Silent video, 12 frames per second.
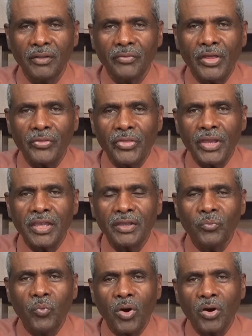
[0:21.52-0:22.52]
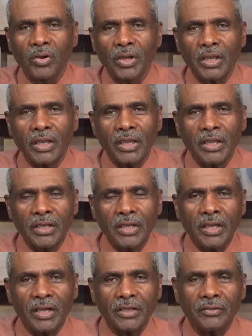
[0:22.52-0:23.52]
that they can walk any
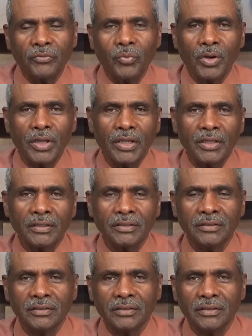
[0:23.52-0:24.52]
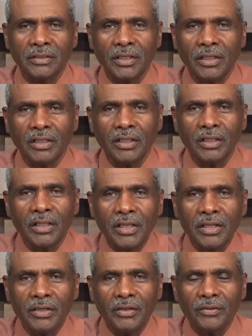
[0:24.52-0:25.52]
kind of way,
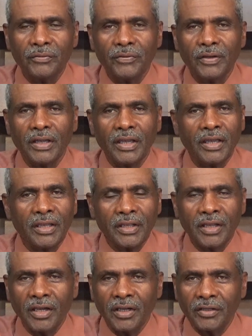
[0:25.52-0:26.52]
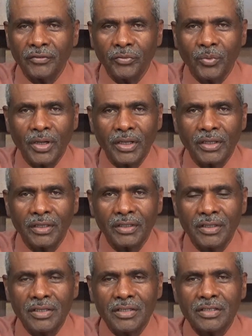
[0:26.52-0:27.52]
live any kind of way,
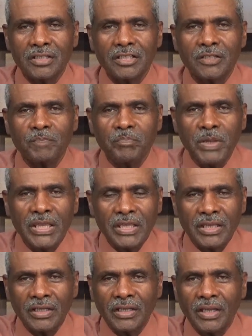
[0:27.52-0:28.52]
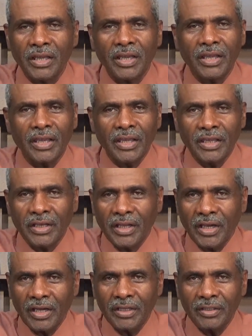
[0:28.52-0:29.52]
speak any
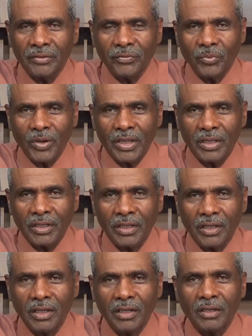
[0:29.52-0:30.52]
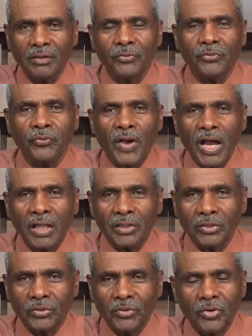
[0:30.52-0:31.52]
kind of way,
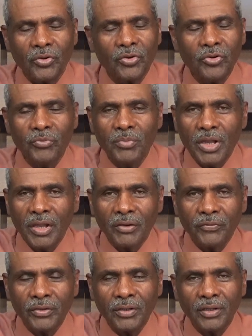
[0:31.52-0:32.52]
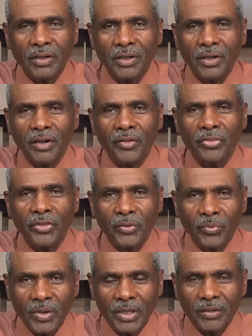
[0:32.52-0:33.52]
follow whomever they
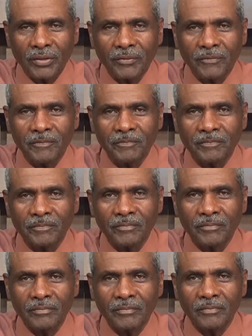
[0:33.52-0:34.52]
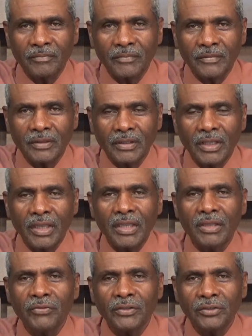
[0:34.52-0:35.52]
will,
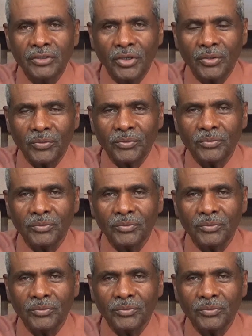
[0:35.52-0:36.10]
even though